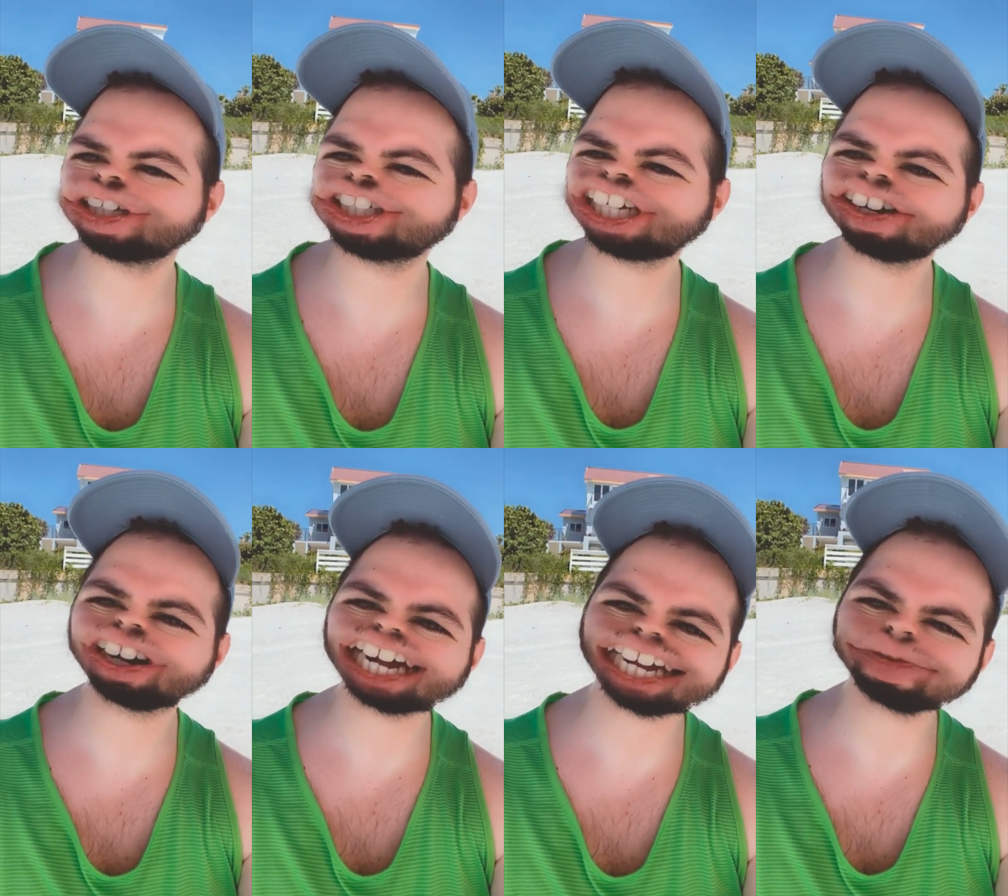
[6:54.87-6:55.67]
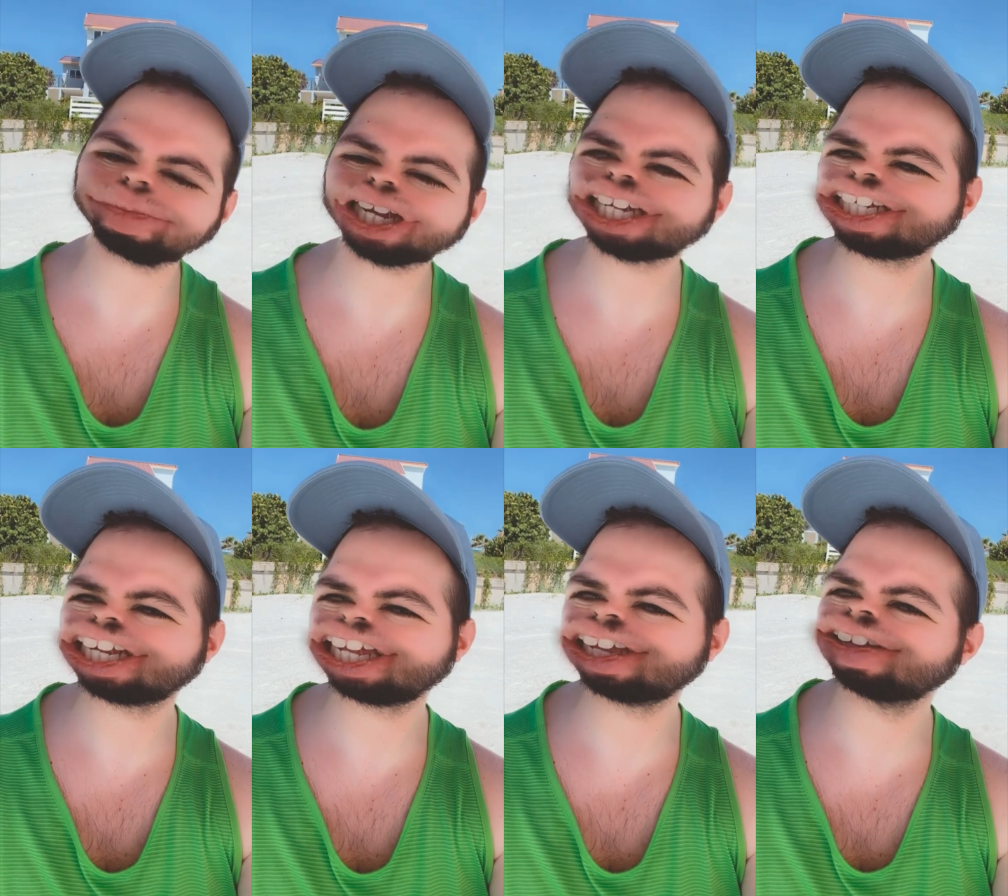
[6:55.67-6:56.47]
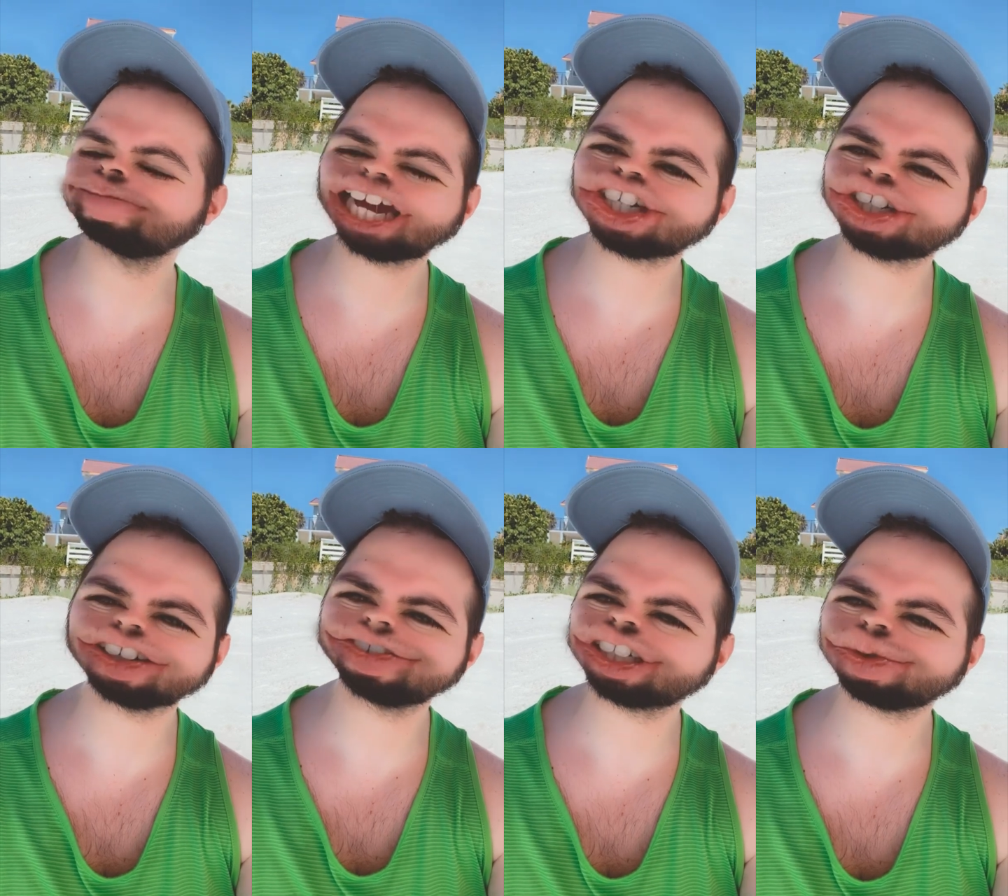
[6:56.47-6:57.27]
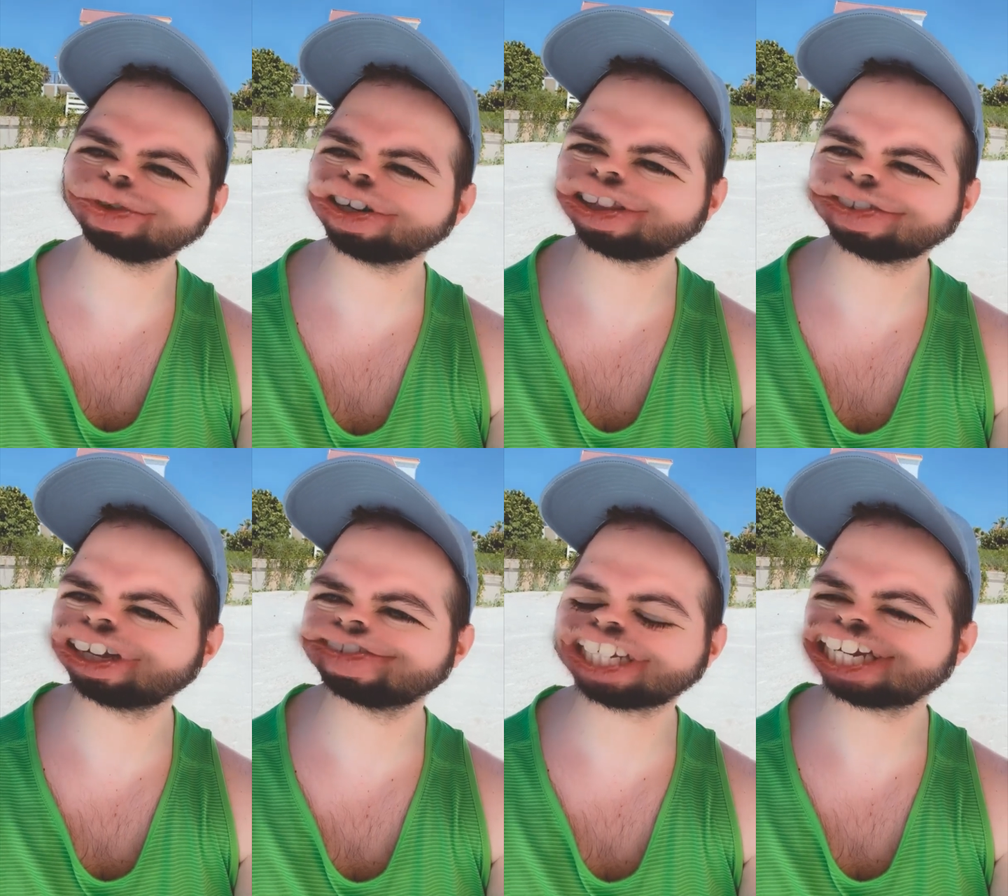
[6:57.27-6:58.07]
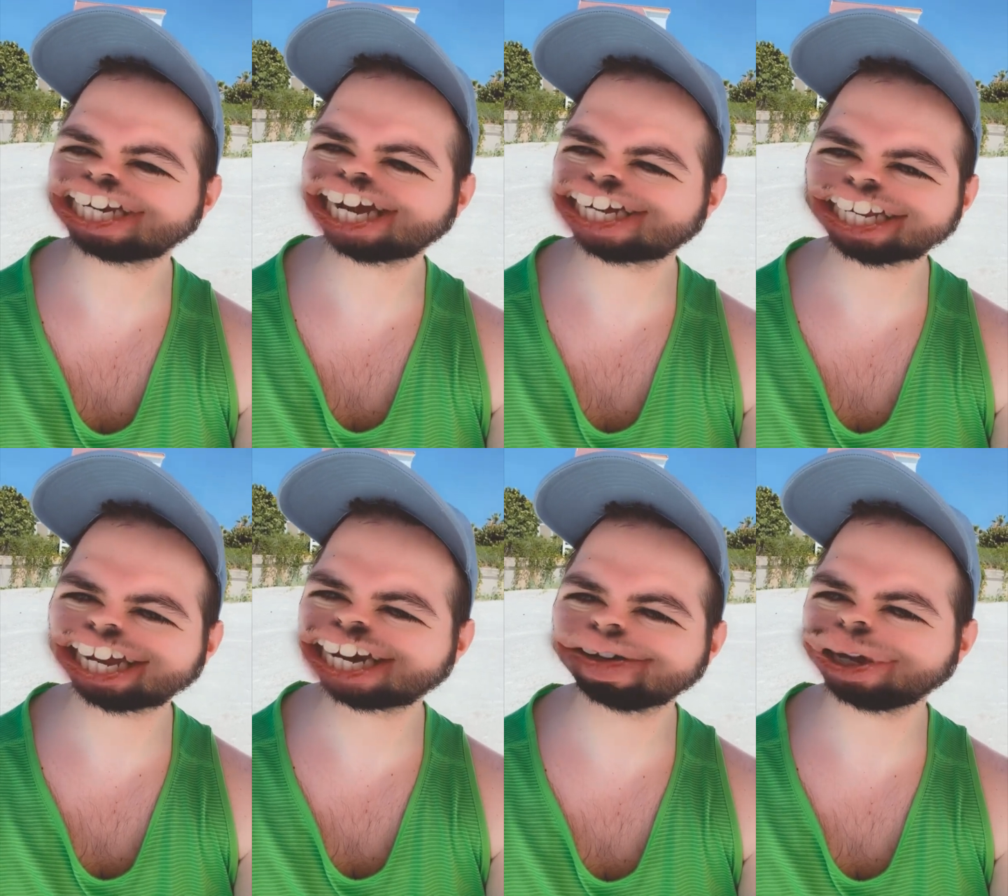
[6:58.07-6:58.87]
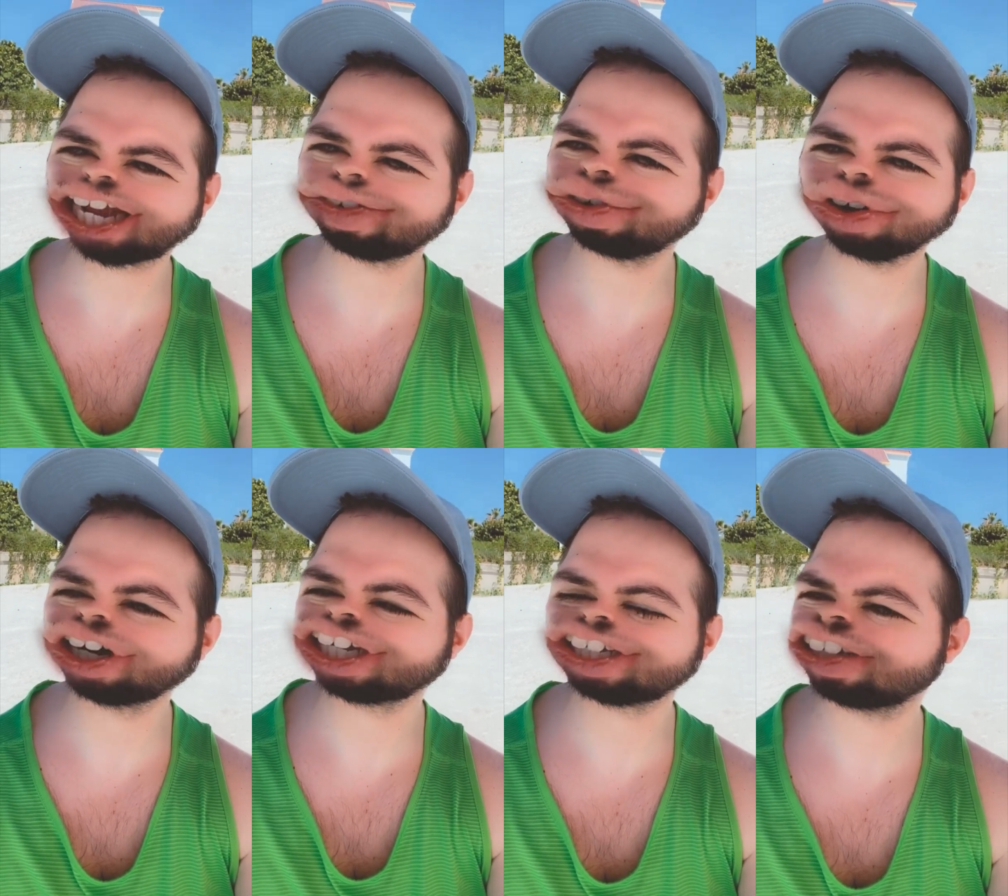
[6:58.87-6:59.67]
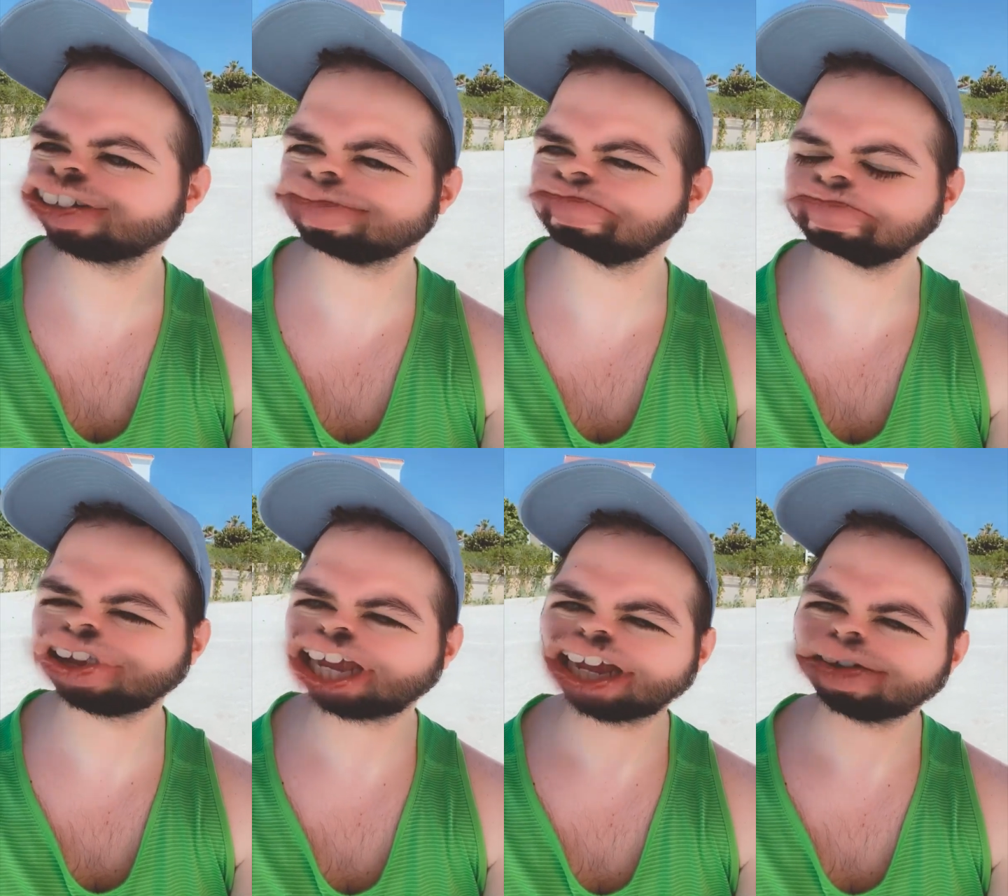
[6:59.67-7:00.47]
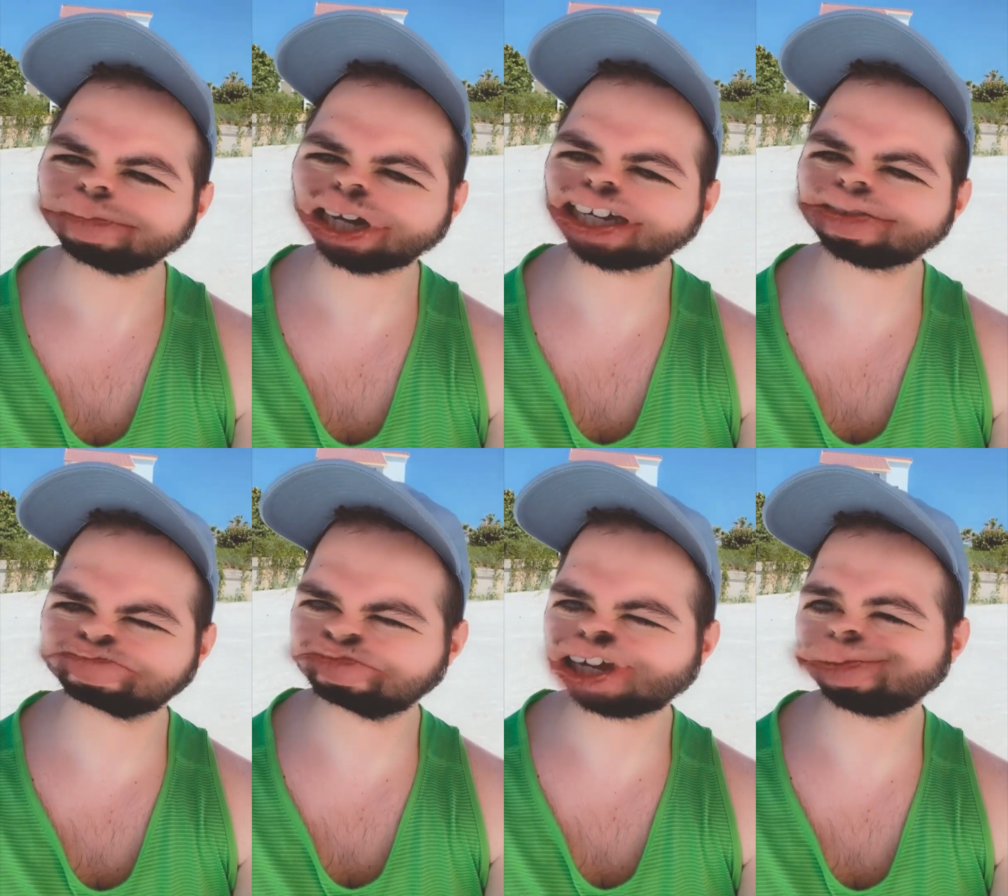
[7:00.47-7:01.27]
It's alright, but I'm not sure if it's worth the $15.98 I paid for it. But, I